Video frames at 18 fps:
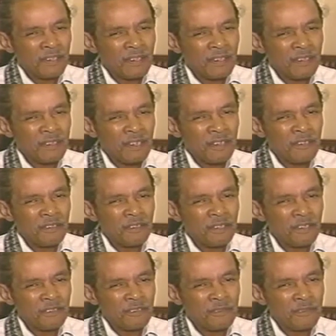That's how you
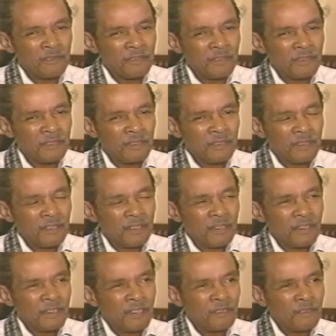get to uh,
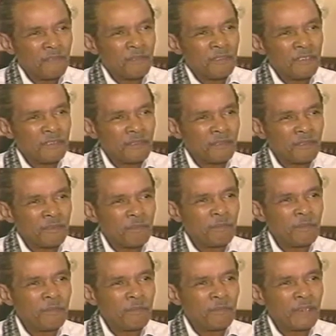the individual, the
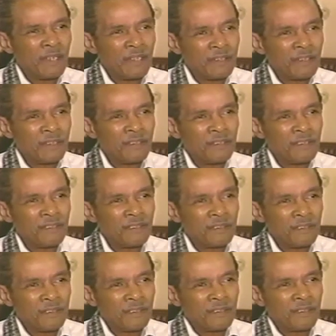people out there listening
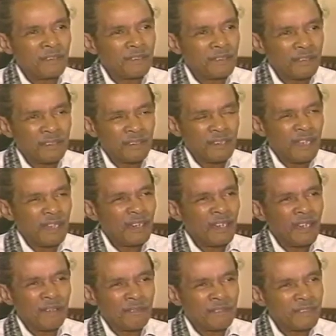to you. You got to
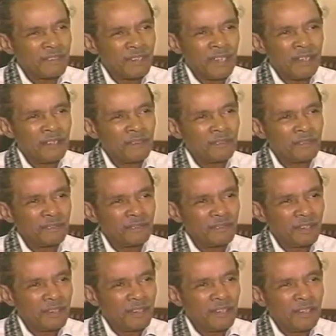have a sound.
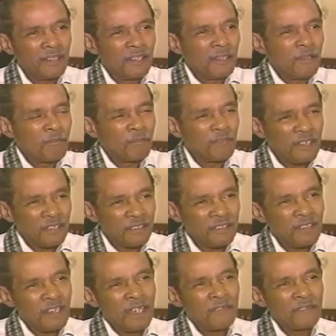Plus,
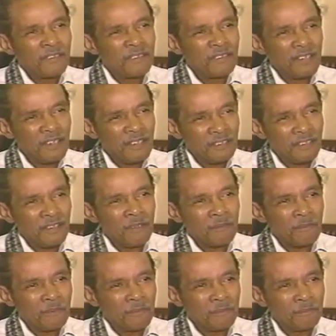you have to say something.